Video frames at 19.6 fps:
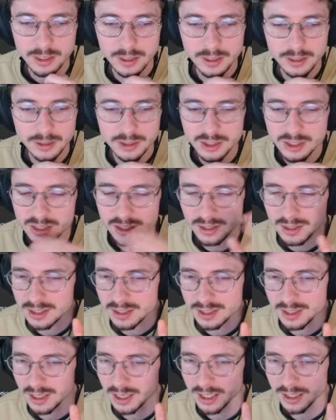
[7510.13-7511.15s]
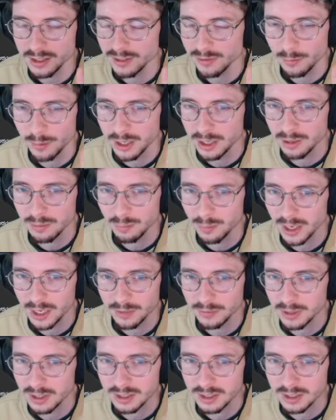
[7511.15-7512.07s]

This is kind of just for my own benefit